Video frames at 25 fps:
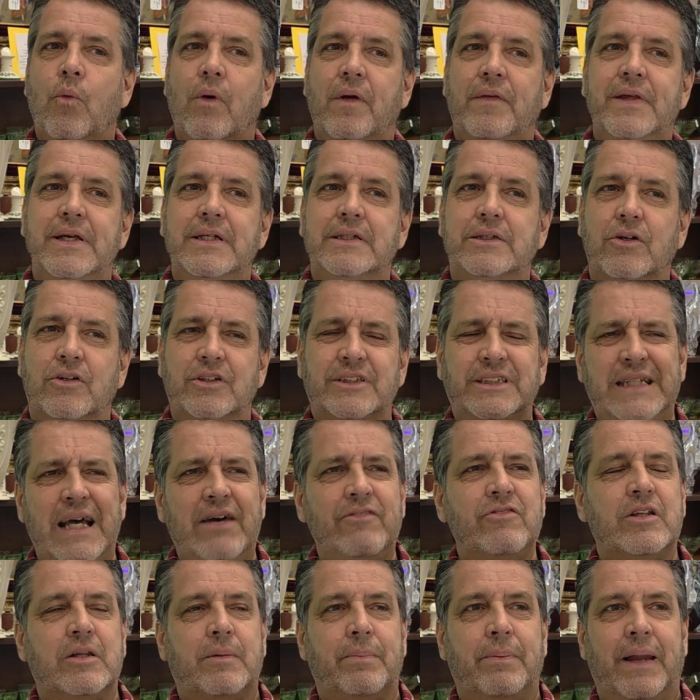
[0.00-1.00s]
Or
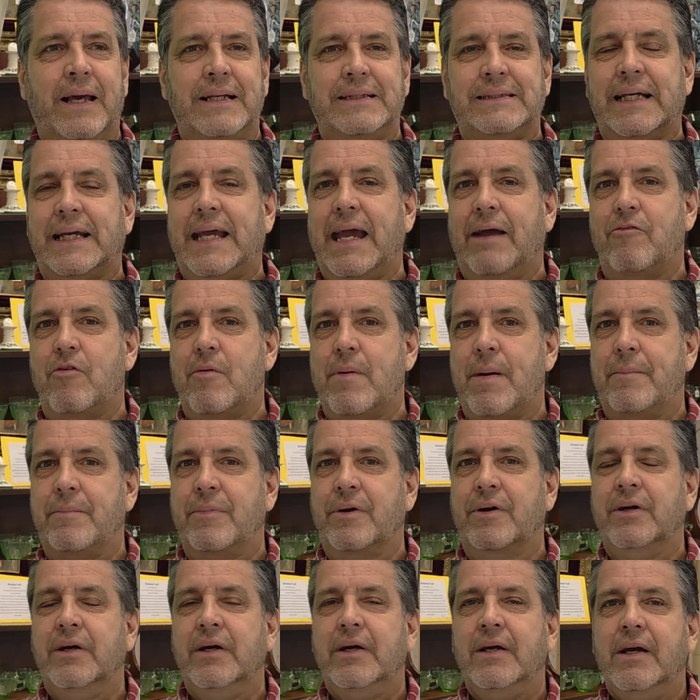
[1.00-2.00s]
7th place, I can't
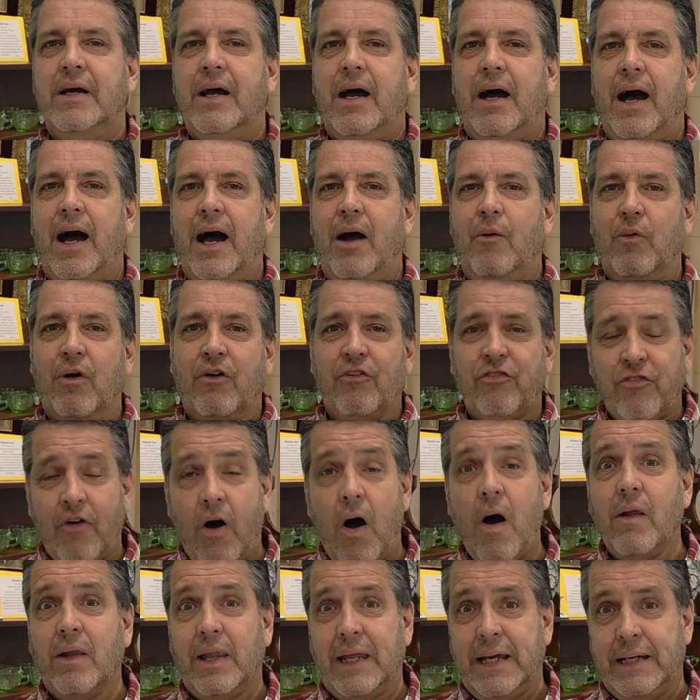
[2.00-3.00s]
remember. We're
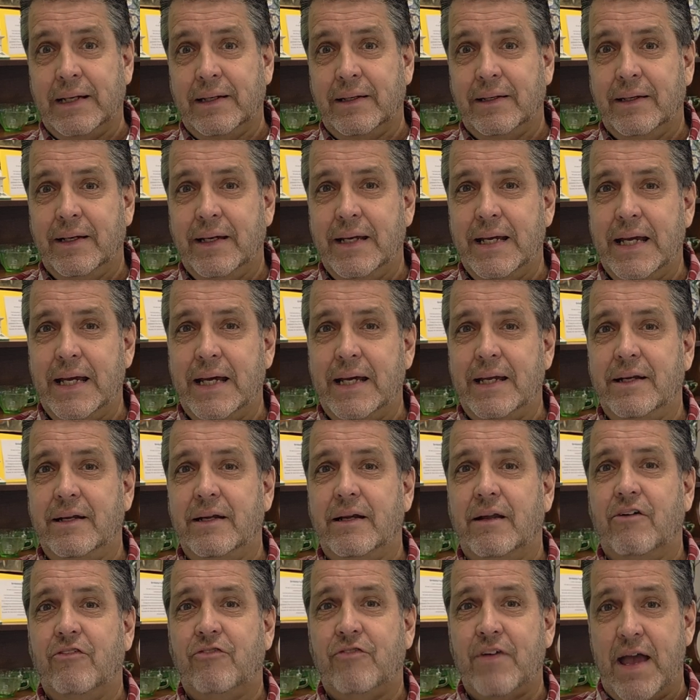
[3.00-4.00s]
falling in
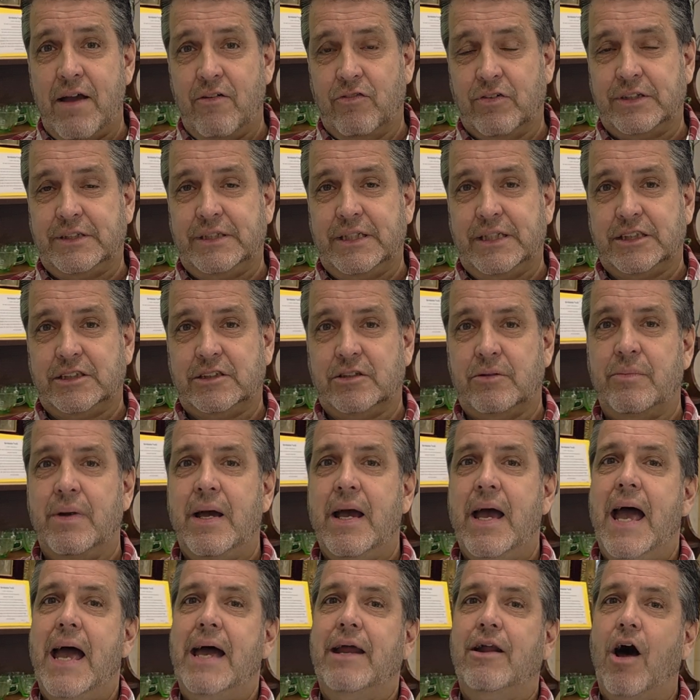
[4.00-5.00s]
favoritism.
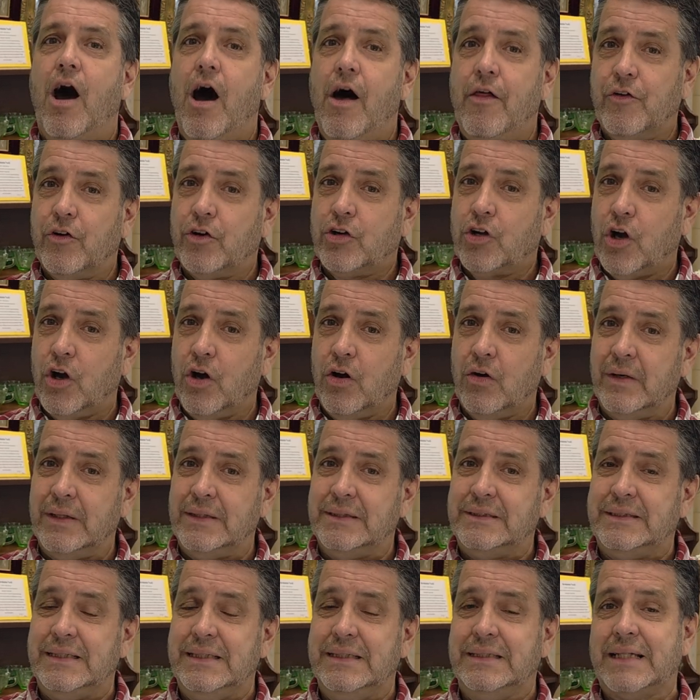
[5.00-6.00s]
And other
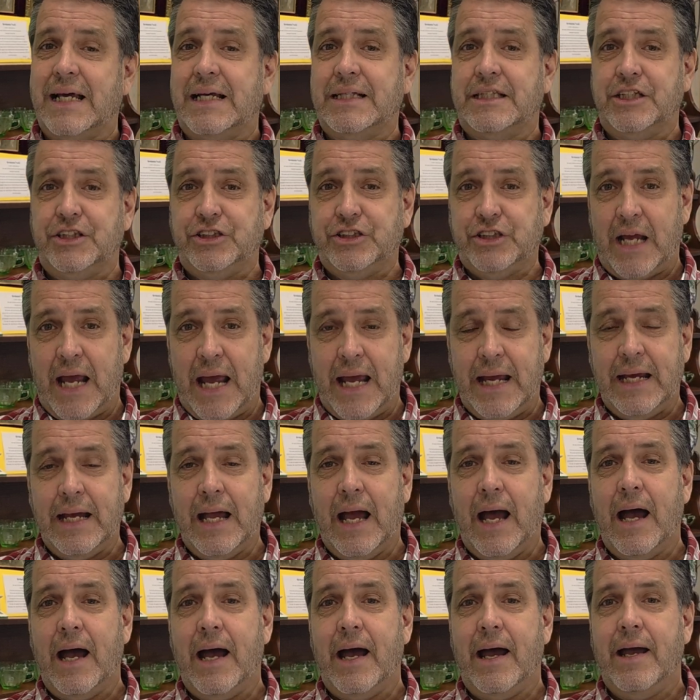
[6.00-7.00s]
currencies like the
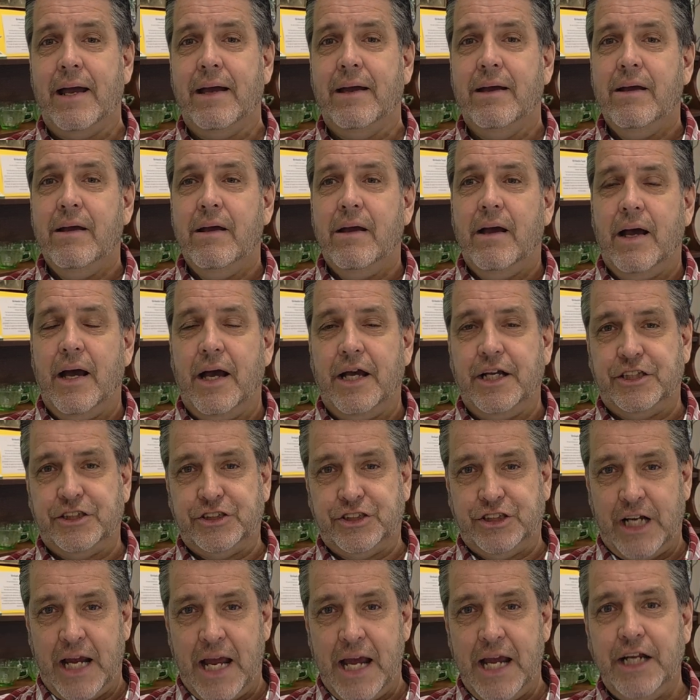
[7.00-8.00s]
Shanghai
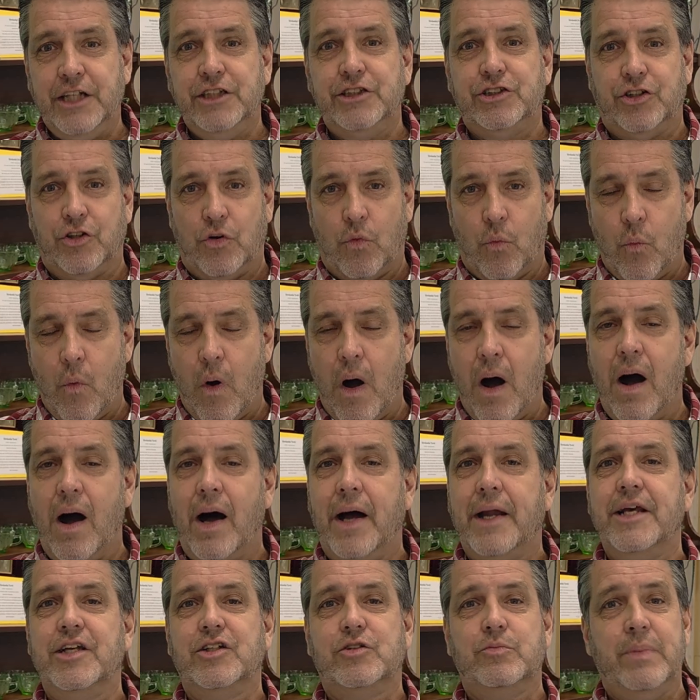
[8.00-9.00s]
Exchange
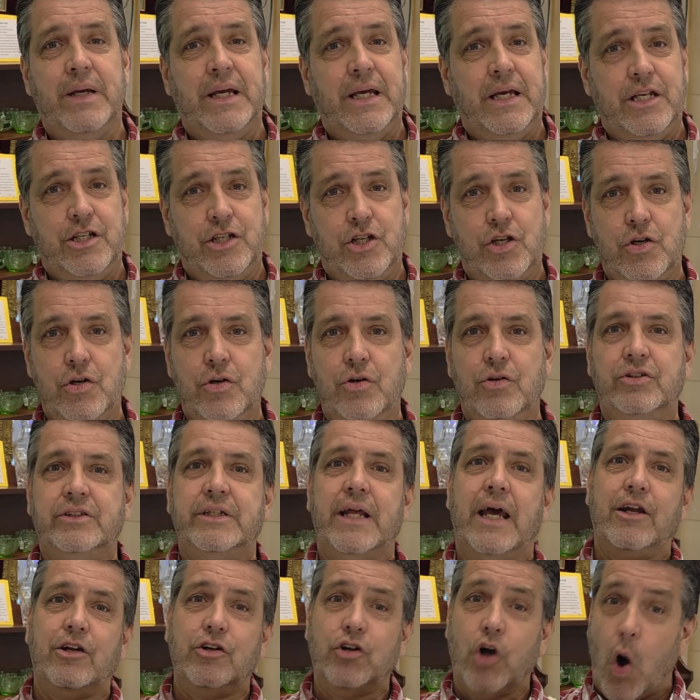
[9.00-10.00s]
yuan is being
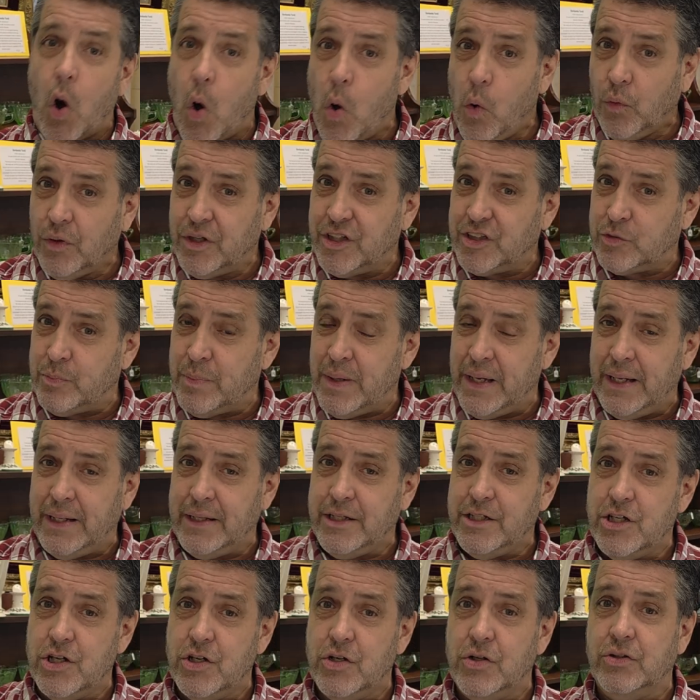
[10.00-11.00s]
used, and gold is
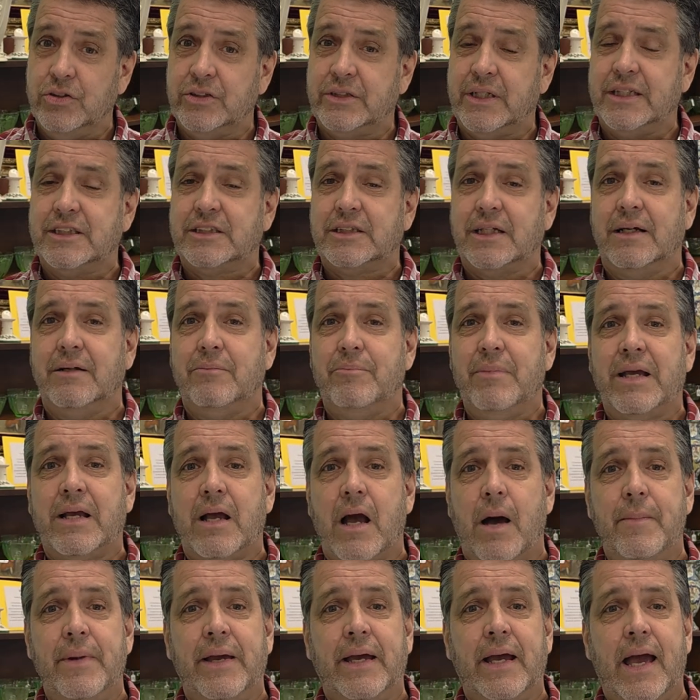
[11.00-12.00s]
being used. It's
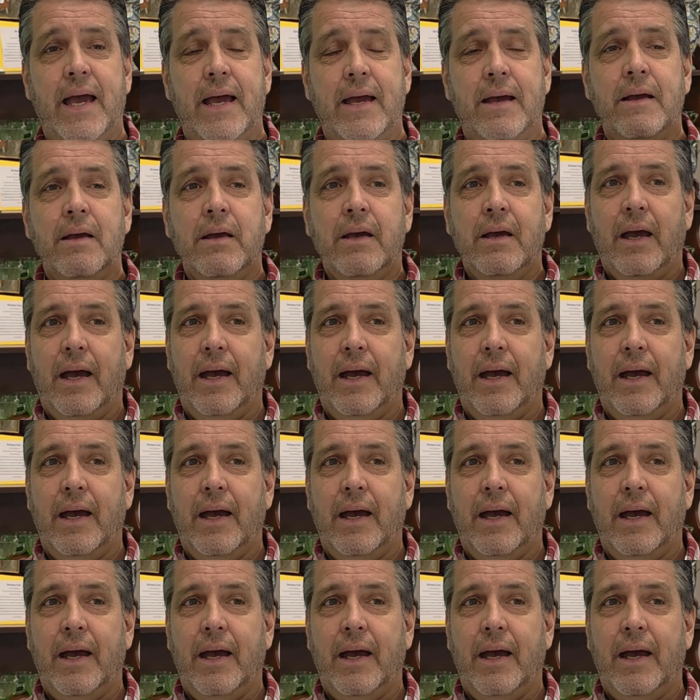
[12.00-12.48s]
becoming it